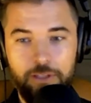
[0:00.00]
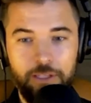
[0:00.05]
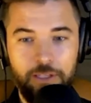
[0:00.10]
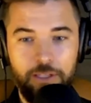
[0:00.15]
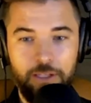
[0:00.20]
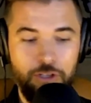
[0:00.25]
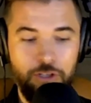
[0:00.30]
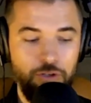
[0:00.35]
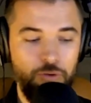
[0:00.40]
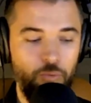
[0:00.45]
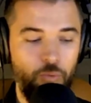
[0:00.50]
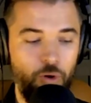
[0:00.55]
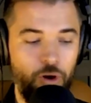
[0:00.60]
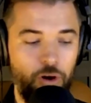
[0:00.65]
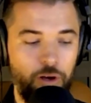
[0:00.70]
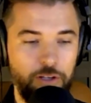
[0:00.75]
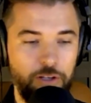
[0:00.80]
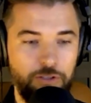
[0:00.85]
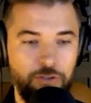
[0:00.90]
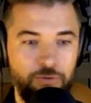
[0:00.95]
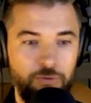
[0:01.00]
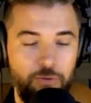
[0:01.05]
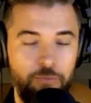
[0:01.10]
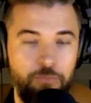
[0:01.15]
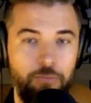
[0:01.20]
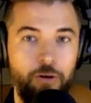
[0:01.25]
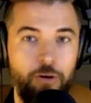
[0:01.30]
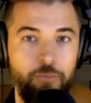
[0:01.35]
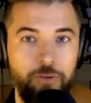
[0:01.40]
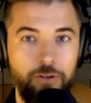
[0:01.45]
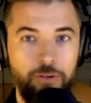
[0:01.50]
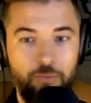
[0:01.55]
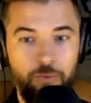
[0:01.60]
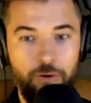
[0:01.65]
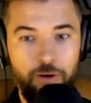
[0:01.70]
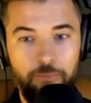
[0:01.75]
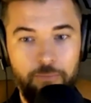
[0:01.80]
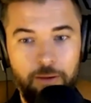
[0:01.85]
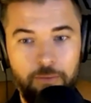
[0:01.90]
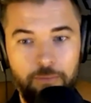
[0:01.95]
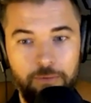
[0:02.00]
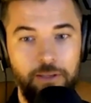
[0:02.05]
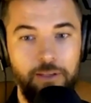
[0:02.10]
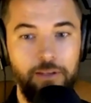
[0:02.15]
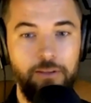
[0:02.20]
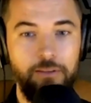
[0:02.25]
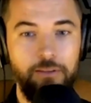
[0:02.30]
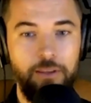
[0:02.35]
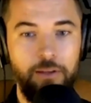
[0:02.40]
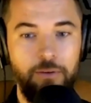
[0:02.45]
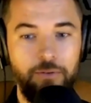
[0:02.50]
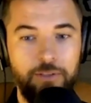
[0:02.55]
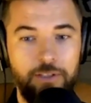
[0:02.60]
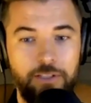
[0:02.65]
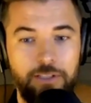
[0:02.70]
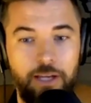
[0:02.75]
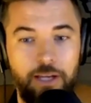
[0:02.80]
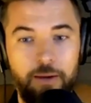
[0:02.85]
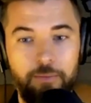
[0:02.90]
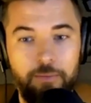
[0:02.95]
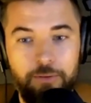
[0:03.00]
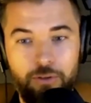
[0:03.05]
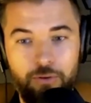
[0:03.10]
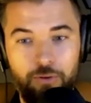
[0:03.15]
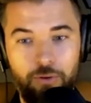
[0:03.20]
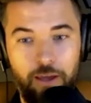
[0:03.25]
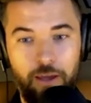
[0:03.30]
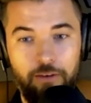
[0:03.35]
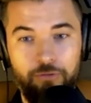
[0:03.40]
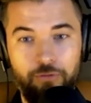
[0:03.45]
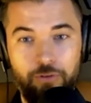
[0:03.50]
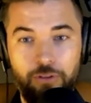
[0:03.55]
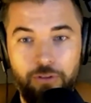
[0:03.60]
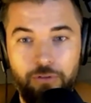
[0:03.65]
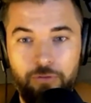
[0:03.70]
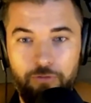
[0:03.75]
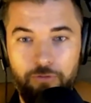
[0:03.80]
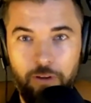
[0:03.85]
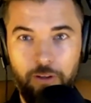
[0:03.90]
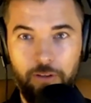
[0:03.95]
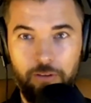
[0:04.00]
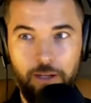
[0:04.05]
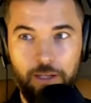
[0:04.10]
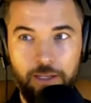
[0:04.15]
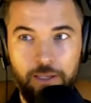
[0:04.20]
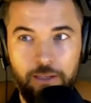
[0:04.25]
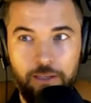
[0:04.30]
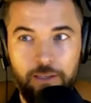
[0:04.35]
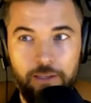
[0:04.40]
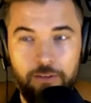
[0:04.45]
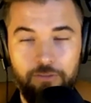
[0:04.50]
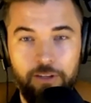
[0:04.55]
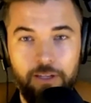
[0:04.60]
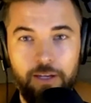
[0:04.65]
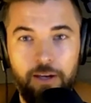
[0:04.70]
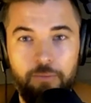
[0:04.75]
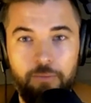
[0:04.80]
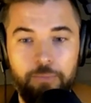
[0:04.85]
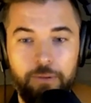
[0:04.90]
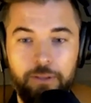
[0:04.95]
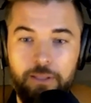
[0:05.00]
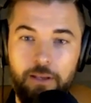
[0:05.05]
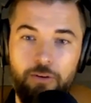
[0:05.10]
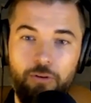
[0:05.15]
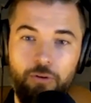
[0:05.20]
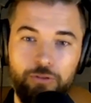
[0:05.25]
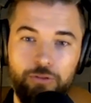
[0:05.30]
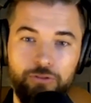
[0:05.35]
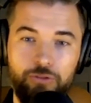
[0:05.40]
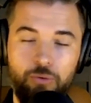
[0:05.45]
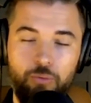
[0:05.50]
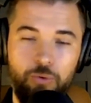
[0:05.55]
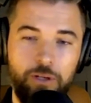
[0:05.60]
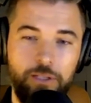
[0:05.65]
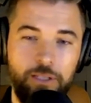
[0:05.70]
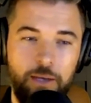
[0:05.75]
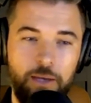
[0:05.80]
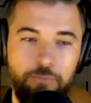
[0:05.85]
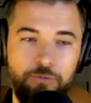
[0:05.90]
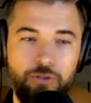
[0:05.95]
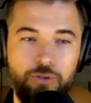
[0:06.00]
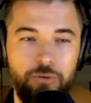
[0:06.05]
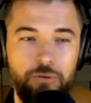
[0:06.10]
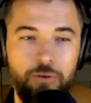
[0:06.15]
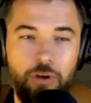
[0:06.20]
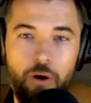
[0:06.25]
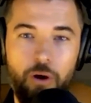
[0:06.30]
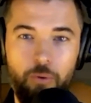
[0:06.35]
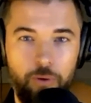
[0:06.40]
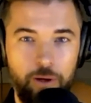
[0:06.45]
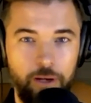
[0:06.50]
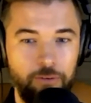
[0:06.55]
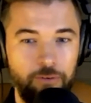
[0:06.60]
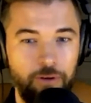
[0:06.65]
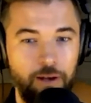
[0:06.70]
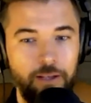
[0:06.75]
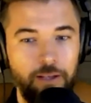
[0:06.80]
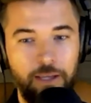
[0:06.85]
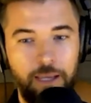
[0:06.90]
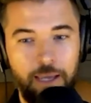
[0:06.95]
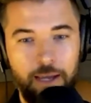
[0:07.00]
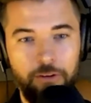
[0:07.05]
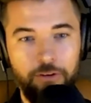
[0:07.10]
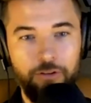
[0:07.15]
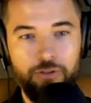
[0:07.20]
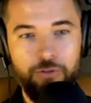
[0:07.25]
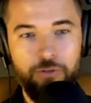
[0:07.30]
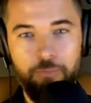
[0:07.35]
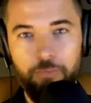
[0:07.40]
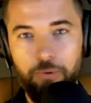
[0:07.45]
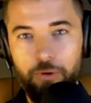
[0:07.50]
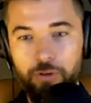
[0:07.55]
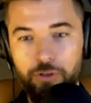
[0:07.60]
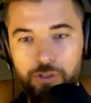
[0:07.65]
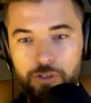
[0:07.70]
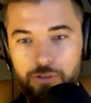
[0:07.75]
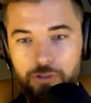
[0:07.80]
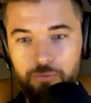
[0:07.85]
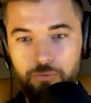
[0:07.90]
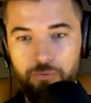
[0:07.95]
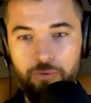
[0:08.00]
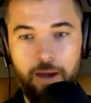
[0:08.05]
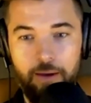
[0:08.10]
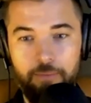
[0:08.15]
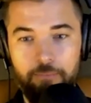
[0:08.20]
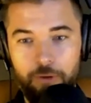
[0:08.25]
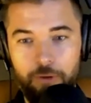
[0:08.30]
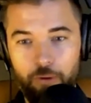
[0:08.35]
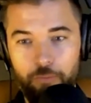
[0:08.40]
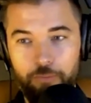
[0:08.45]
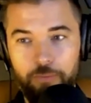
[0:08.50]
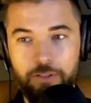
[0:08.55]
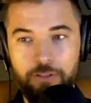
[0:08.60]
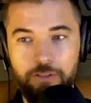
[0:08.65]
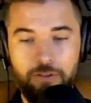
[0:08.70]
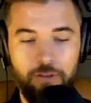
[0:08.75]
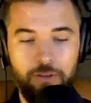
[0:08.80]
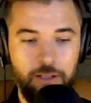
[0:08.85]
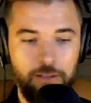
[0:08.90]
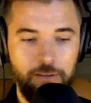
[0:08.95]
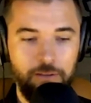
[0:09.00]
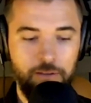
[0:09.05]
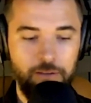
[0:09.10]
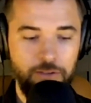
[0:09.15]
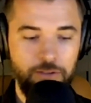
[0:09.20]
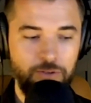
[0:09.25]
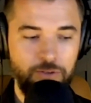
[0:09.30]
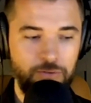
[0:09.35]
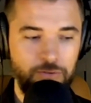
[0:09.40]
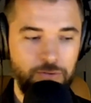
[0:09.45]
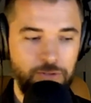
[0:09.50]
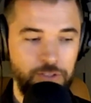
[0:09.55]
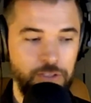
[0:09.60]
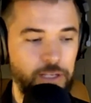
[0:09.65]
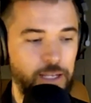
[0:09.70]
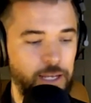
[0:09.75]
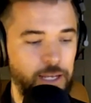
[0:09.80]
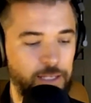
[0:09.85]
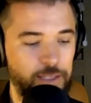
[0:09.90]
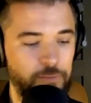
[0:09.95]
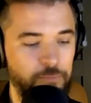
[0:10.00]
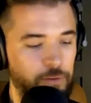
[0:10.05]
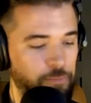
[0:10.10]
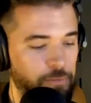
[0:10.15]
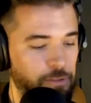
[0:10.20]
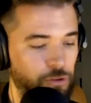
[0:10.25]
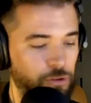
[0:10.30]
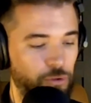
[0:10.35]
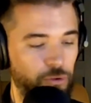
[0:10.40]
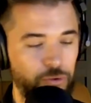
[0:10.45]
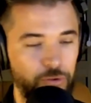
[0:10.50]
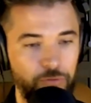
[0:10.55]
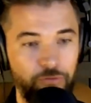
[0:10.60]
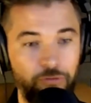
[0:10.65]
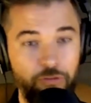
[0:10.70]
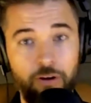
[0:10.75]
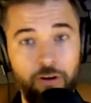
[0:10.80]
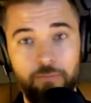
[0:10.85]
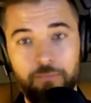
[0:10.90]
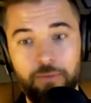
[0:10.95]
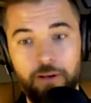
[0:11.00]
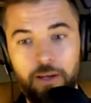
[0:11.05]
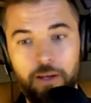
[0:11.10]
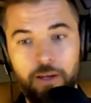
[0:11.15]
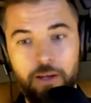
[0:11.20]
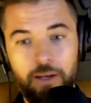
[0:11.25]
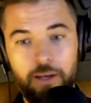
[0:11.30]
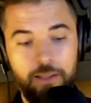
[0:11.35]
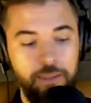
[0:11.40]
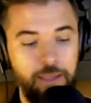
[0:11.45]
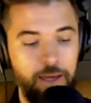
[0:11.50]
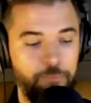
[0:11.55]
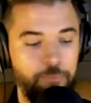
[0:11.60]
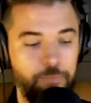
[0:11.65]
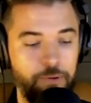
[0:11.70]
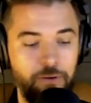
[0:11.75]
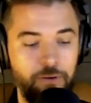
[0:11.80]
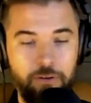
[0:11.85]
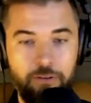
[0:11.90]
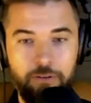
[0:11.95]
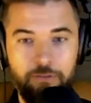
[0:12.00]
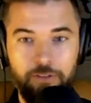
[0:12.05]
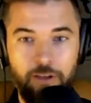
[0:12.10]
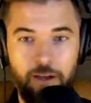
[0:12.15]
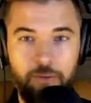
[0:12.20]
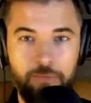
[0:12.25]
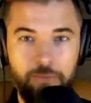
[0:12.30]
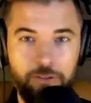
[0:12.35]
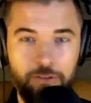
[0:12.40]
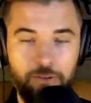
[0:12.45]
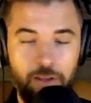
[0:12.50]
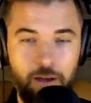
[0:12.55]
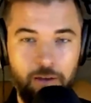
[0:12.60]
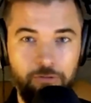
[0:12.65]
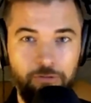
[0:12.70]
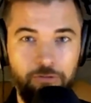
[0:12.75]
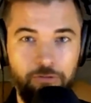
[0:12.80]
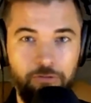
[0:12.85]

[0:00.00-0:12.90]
Can you walk us through a moment where maybe there was a time in your life where you felt like giving up, but then also what kept you going, right? Like, how did you push through that moment so that the listeners today can maybe learn from that period of time in your life?